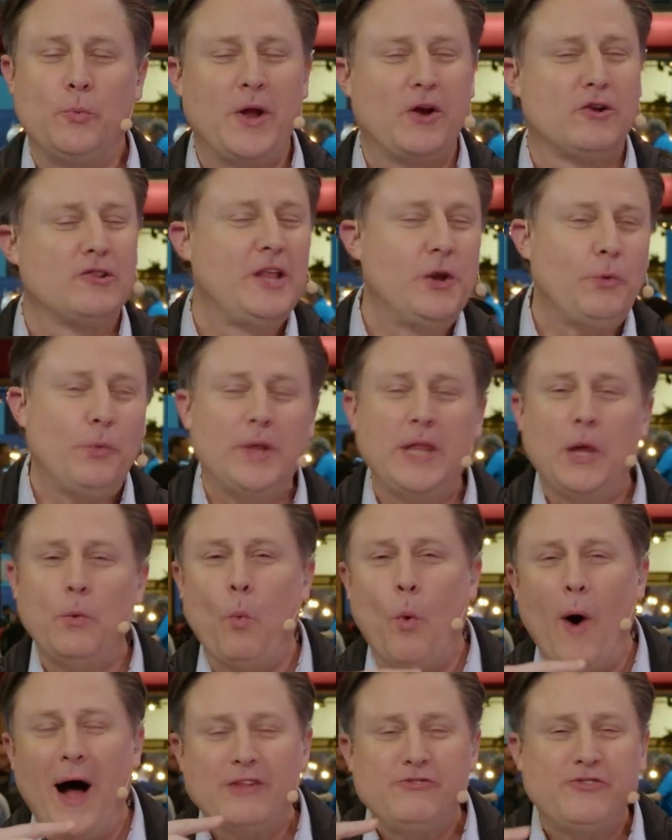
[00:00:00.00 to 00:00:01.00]
We are literally
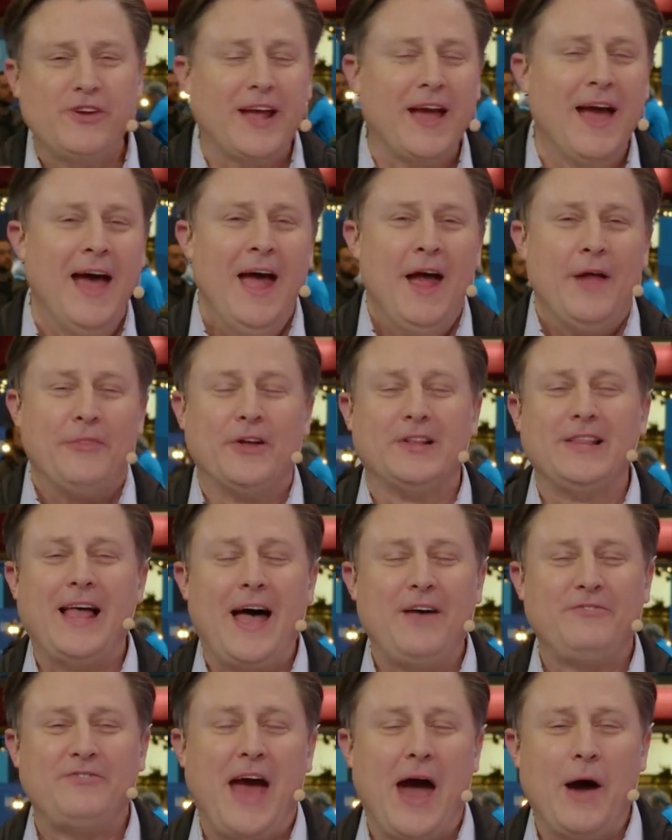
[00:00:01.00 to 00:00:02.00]
watching the
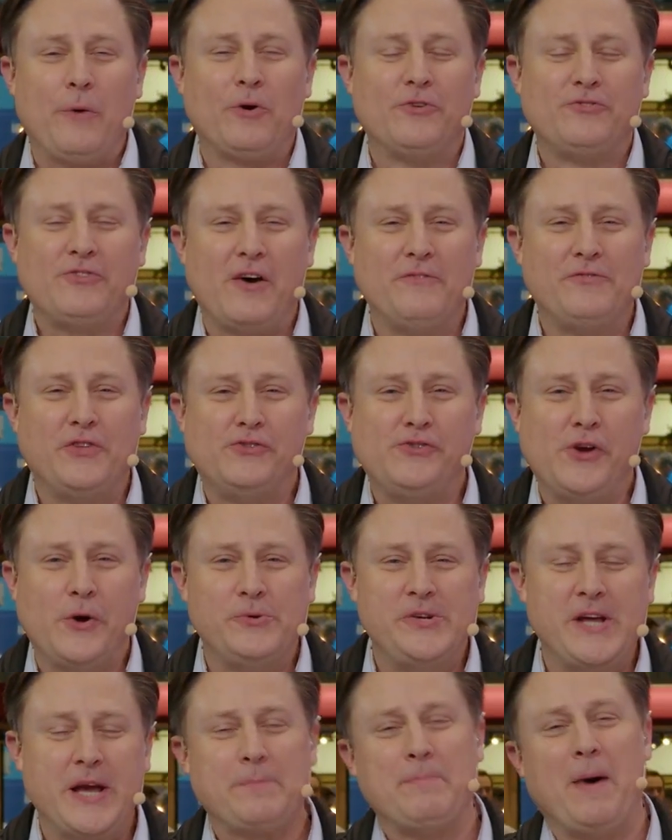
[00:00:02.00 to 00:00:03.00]
last hours of the show
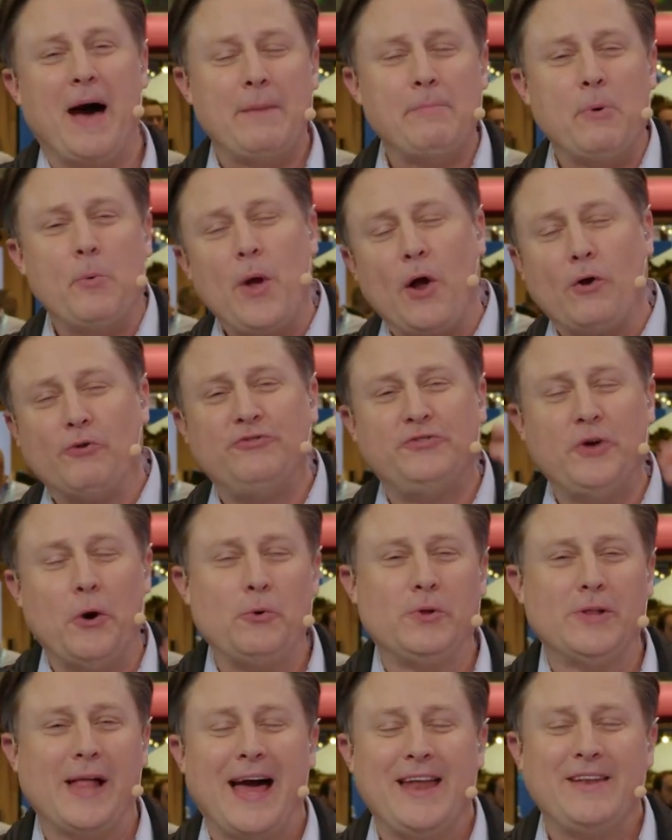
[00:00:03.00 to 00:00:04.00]
tick by, but we are so
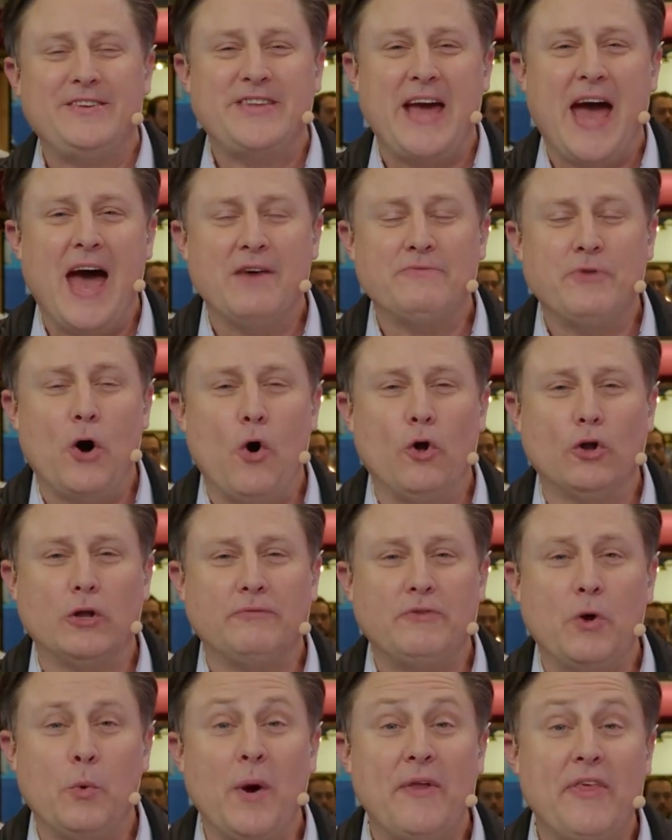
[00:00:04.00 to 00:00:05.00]
glad to have all
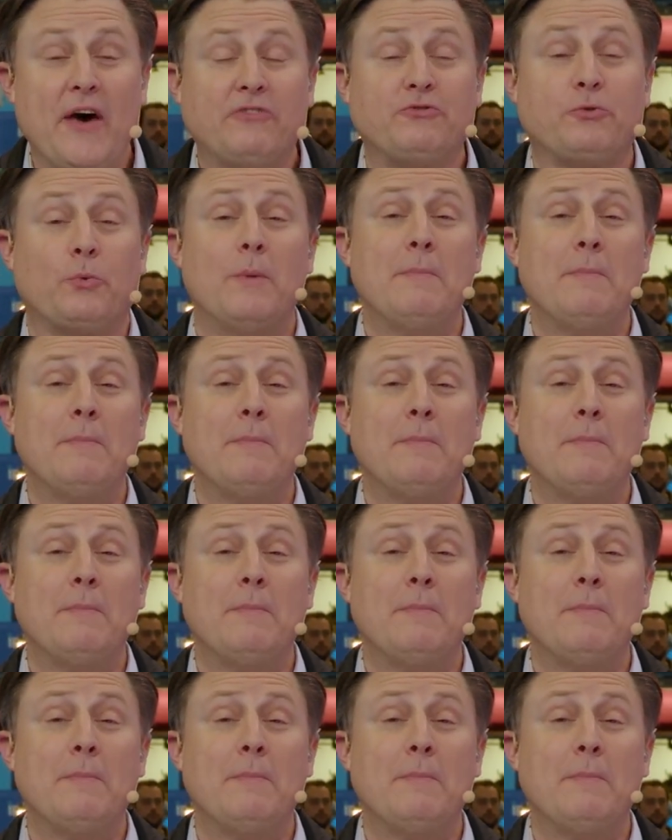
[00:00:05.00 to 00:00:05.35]
of you with us.